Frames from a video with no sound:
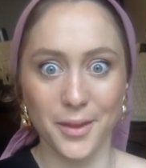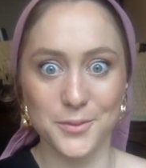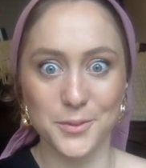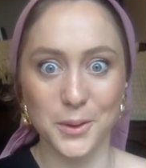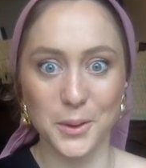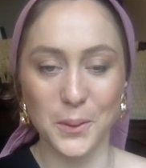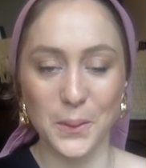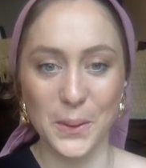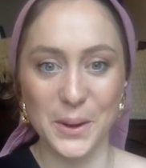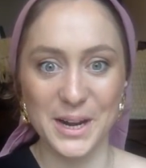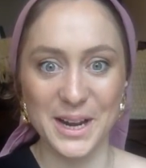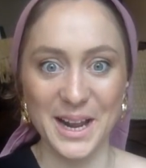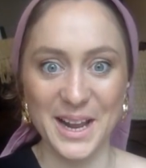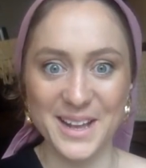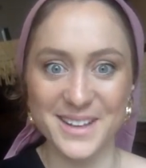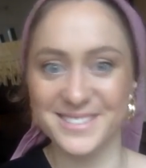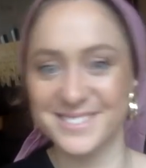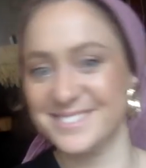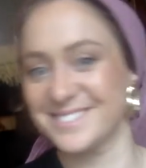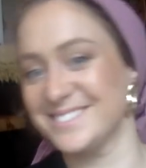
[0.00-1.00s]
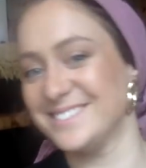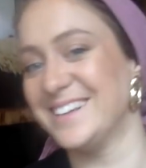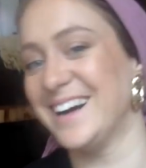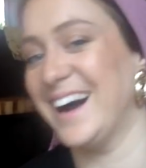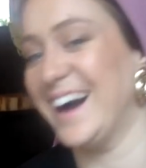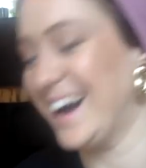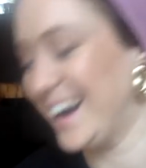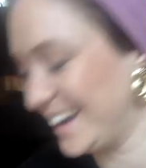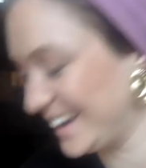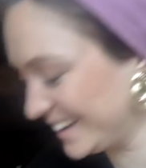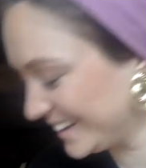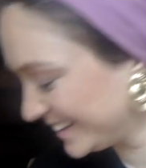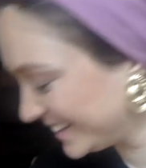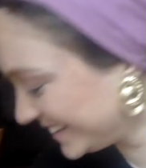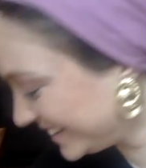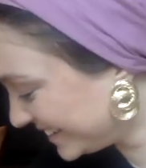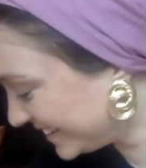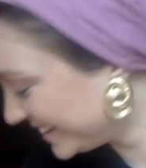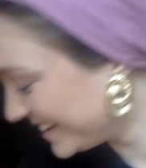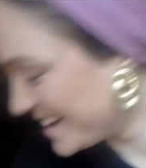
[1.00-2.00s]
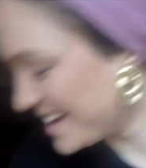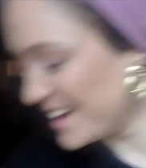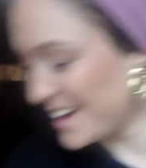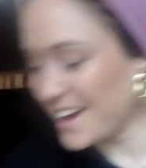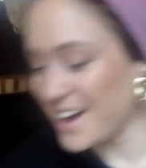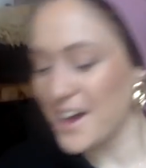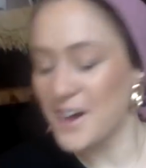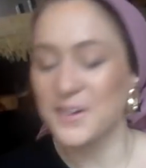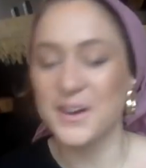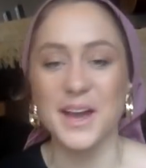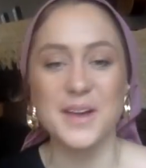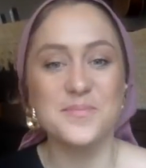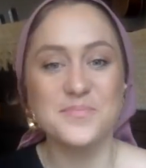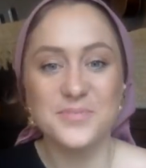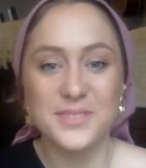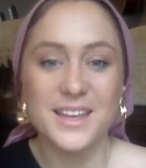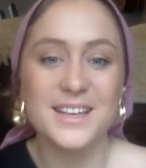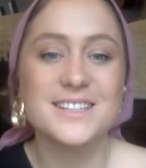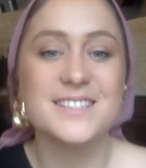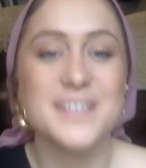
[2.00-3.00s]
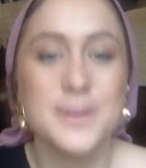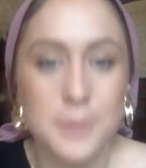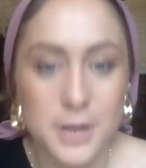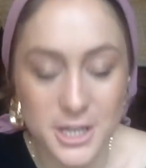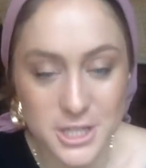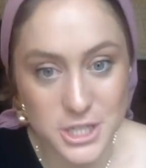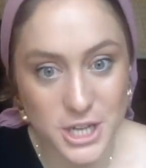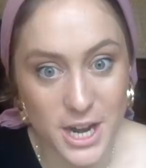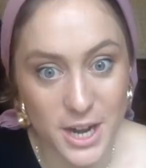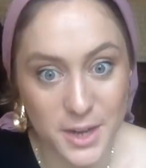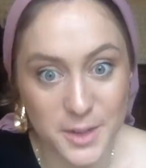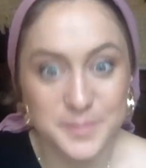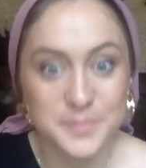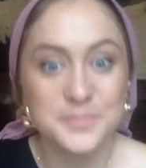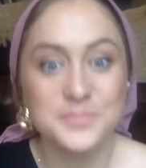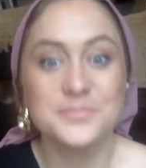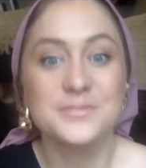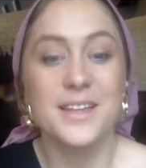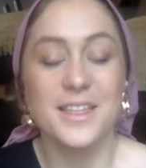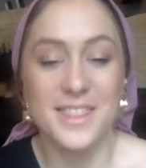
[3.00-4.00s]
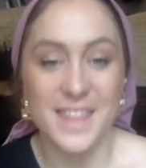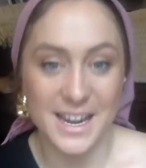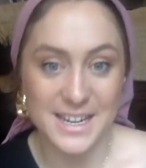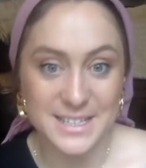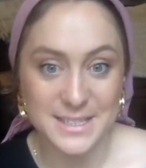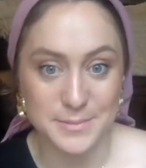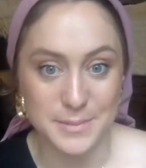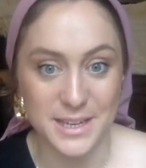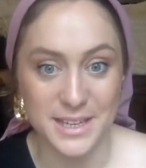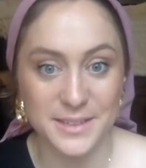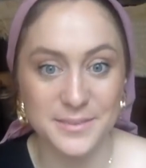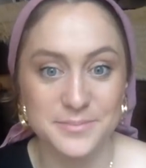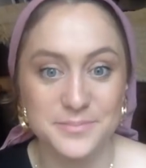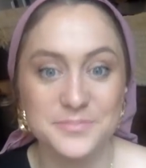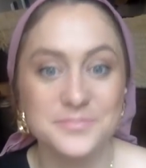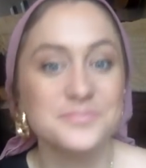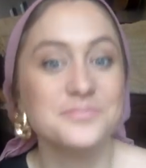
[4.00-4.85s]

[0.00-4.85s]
Recording. Hi. Okay, Simcha share. That is me.